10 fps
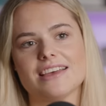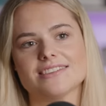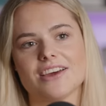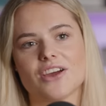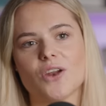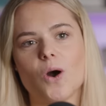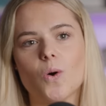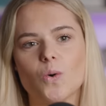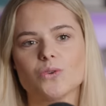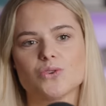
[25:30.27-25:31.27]
is like an
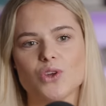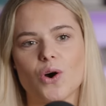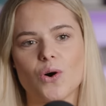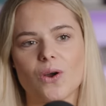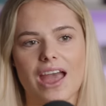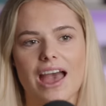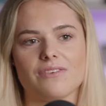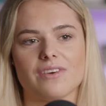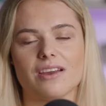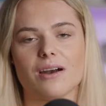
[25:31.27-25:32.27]
old dog
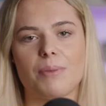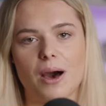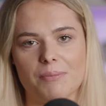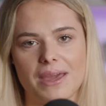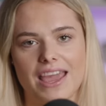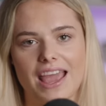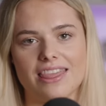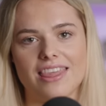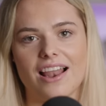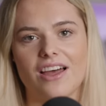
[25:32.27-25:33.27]
having a puppy
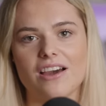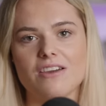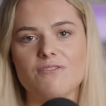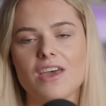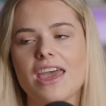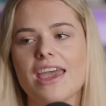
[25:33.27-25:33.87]
in their life.